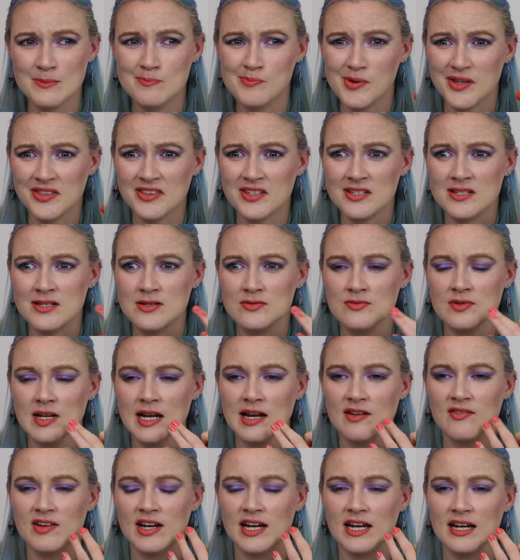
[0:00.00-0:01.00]
But this is
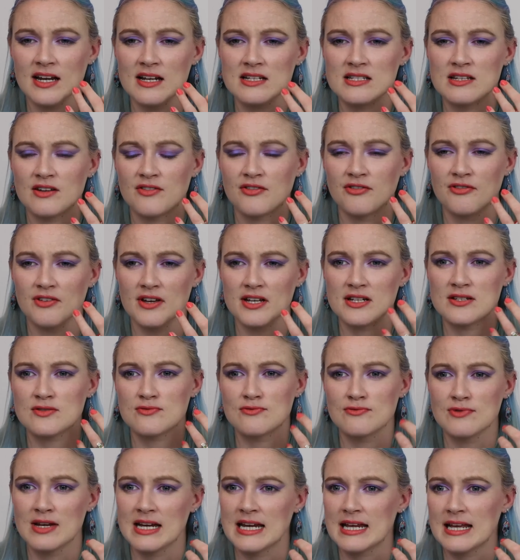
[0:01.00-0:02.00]
really, really nice. It feels
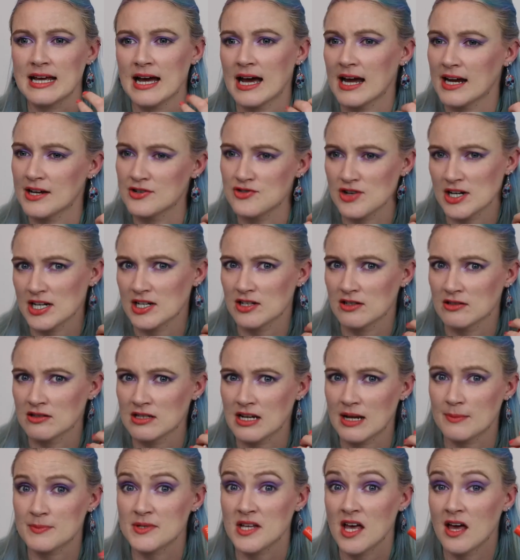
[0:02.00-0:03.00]
really hydrating on the
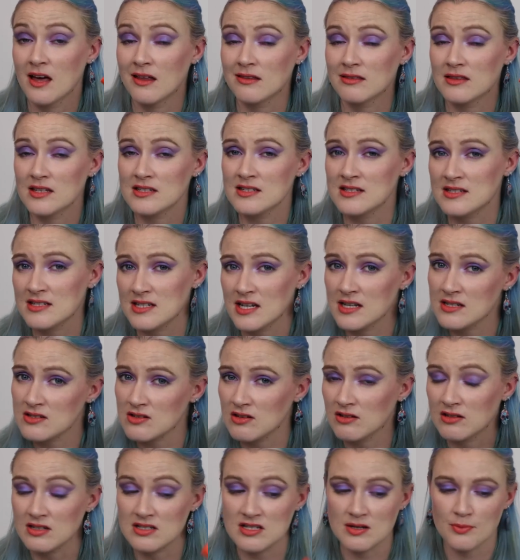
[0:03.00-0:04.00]
lips. This stays
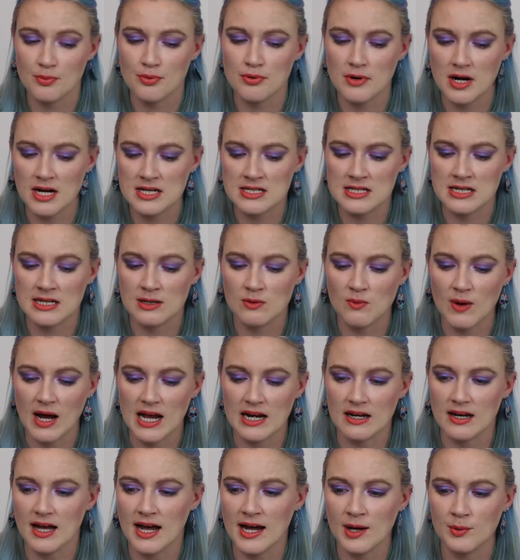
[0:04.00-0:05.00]
on surprisingly
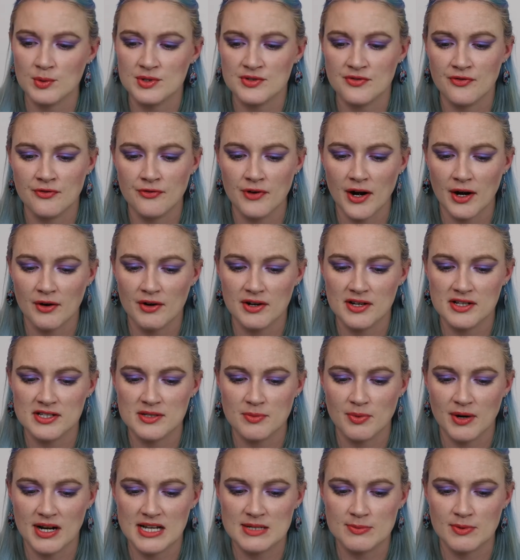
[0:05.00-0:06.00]
well. I was very
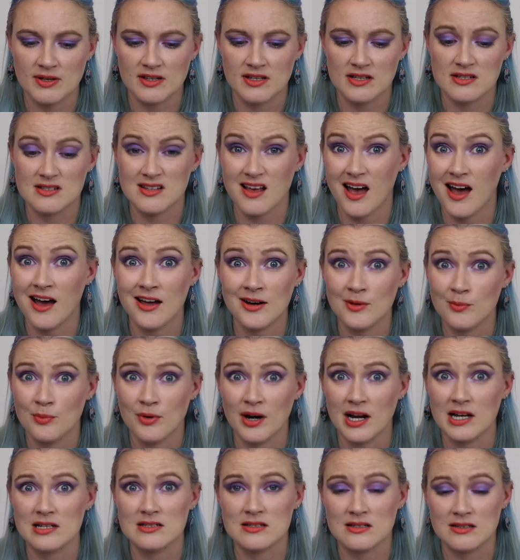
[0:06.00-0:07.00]
surprised by this and
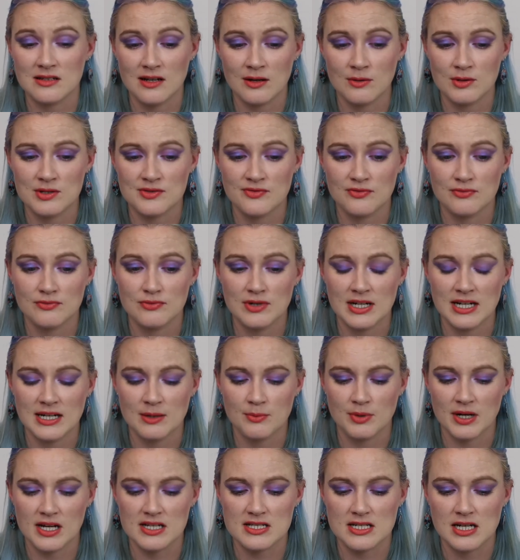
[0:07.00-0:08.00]
impressed. I was really
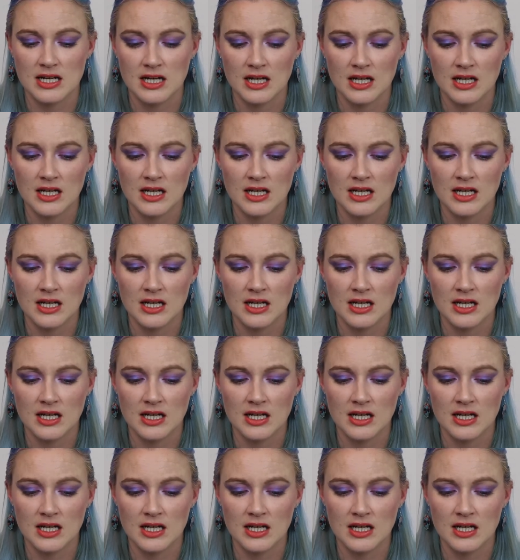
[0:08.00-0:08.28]
impressed.